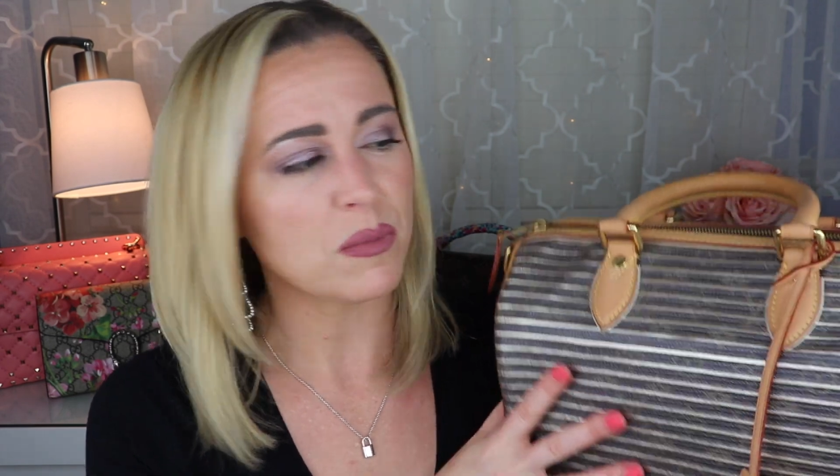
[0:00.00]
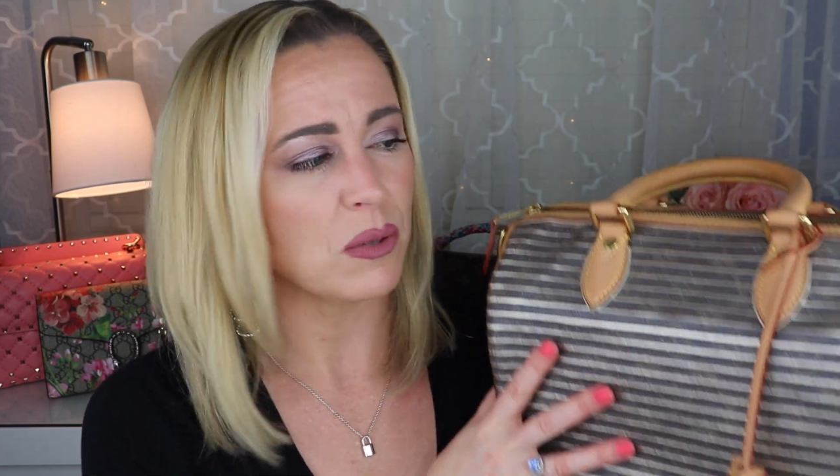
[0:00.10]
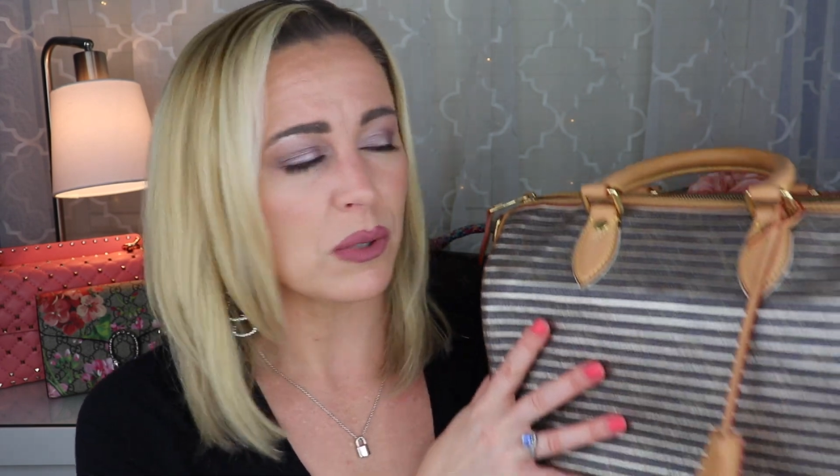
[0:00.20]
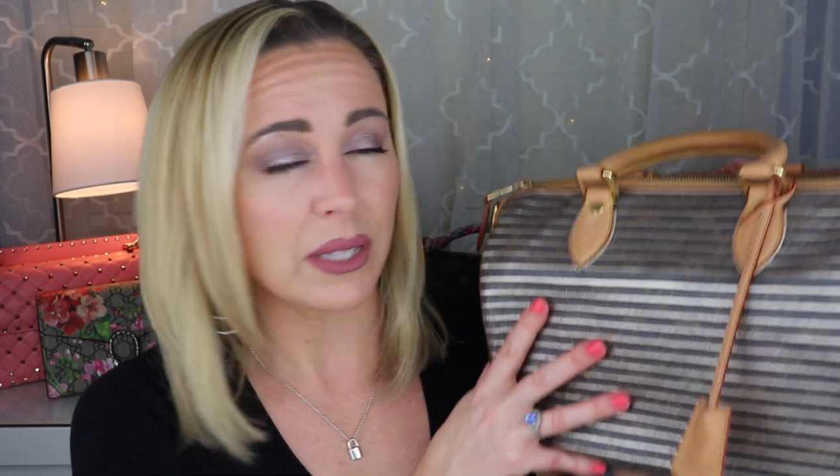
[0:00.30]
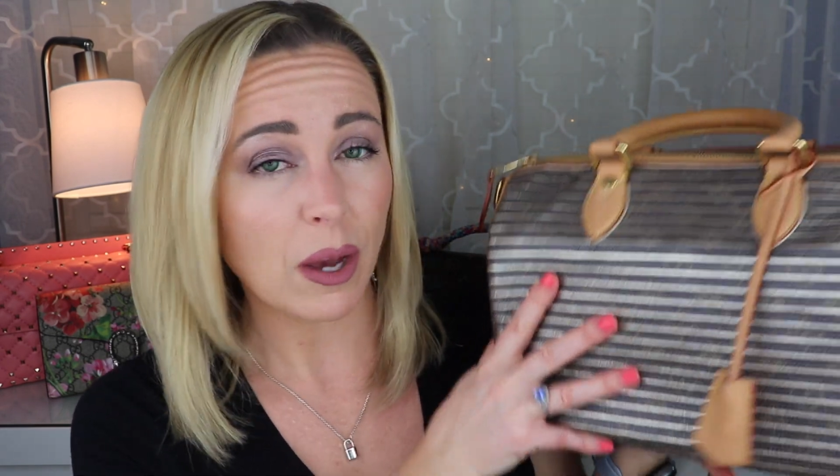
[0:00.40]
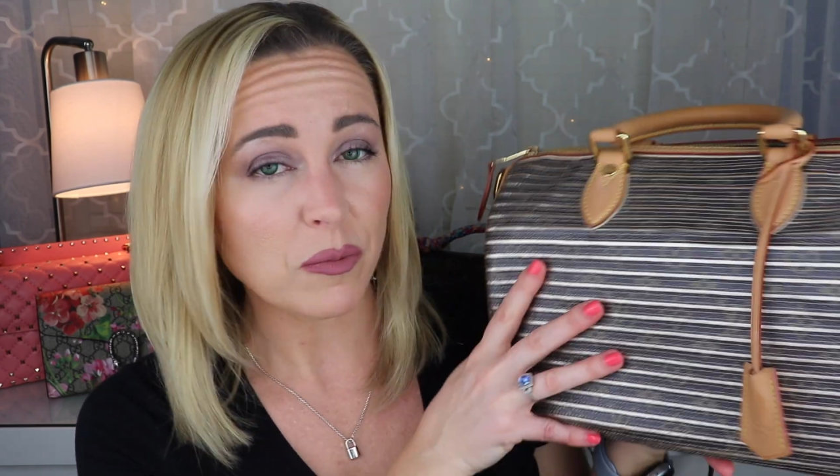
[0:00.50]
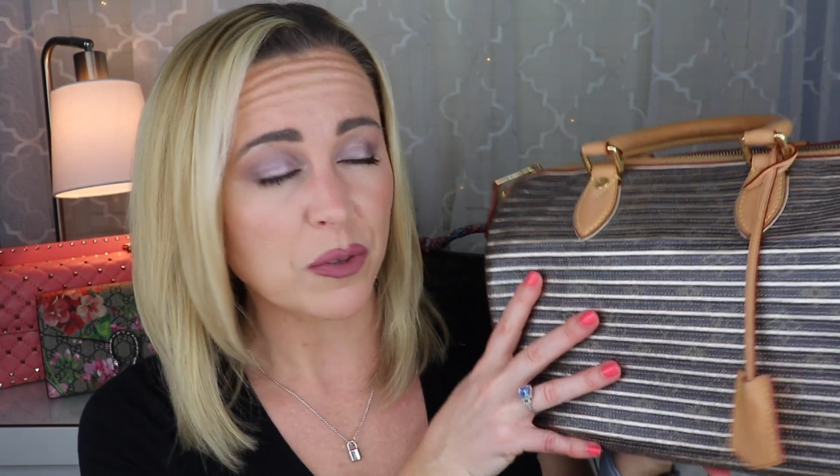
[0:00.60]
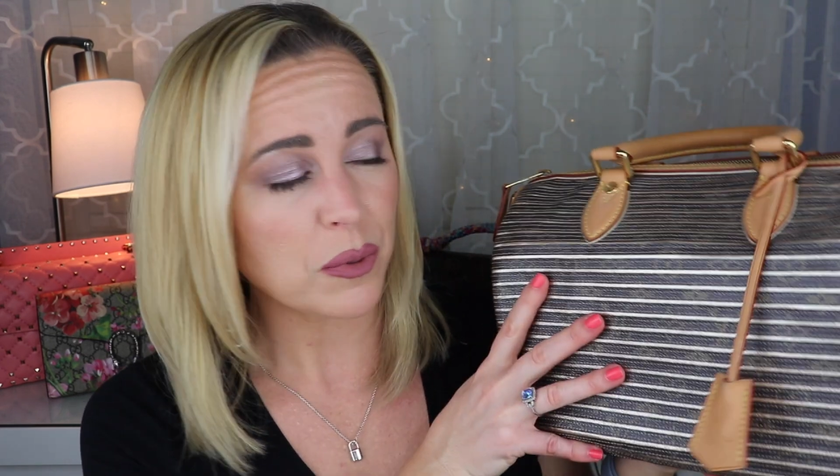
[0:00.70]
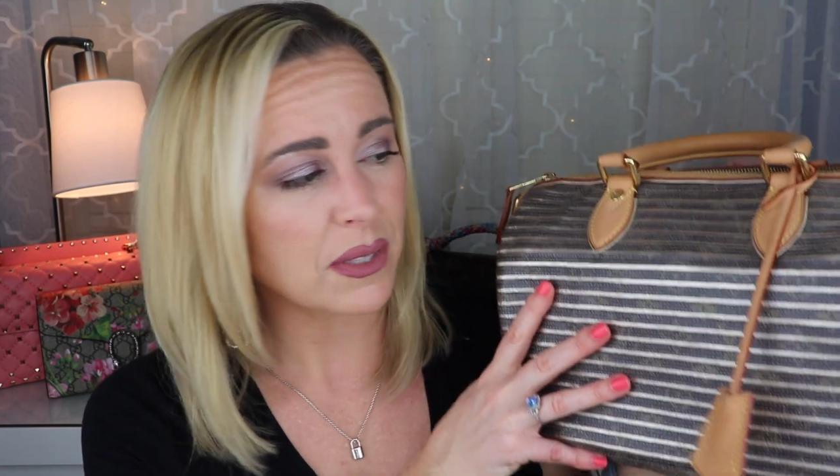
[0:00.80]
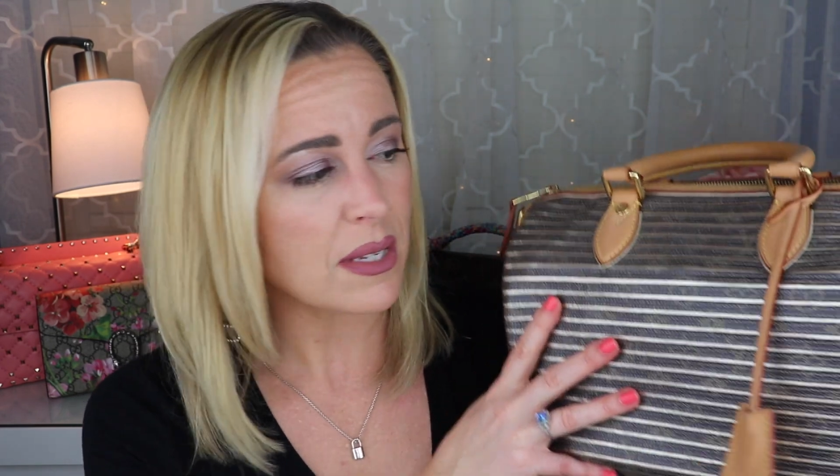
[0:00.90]
to be really
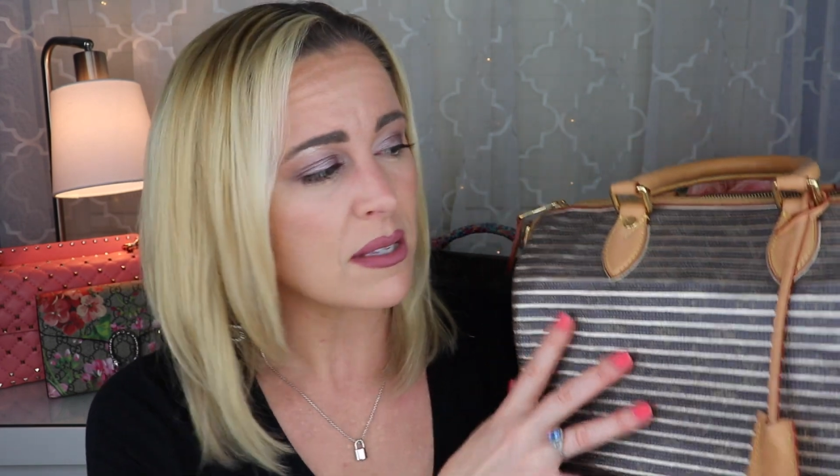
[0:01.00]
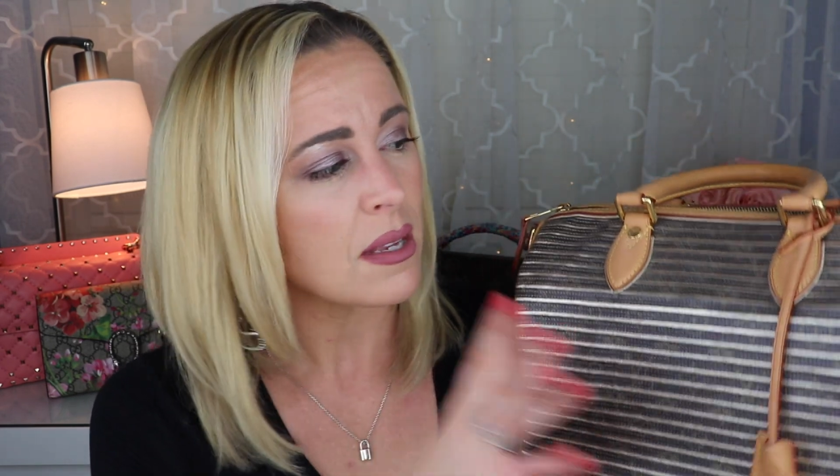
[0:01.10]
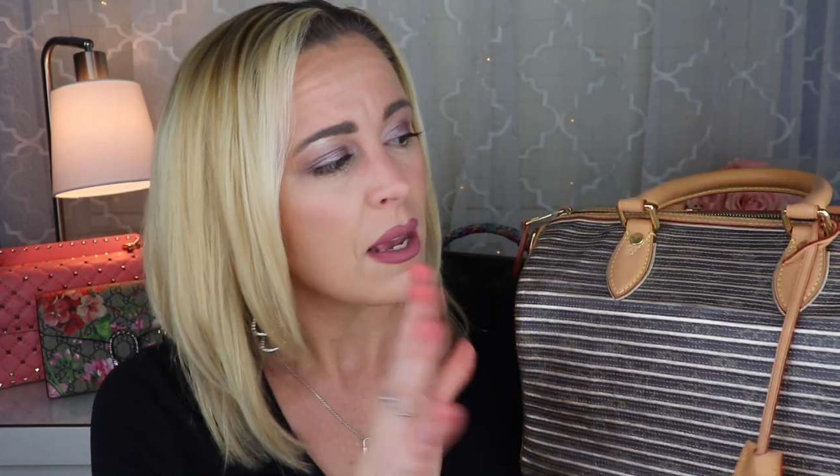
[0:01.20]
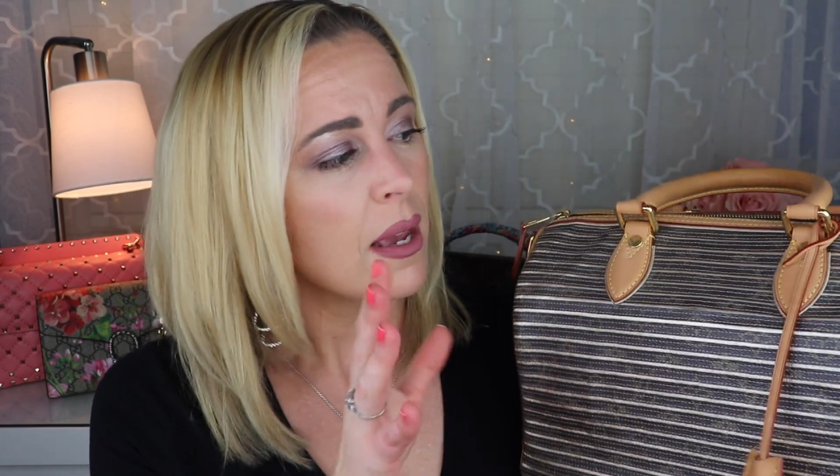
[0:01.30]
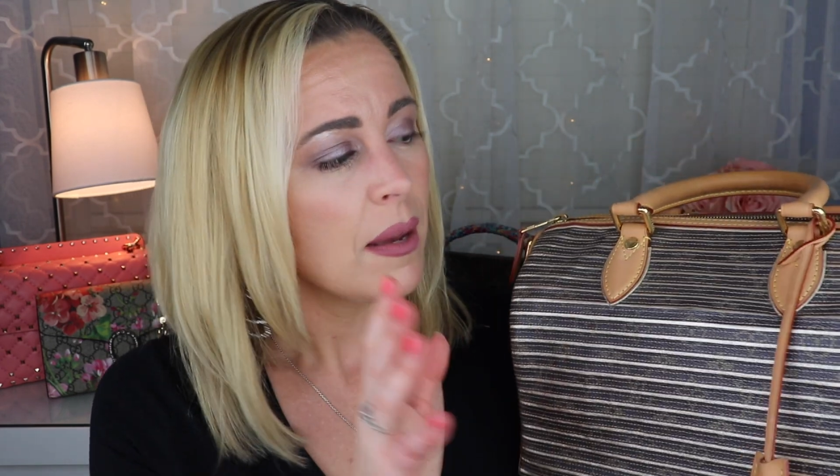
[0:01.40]
helpful with this.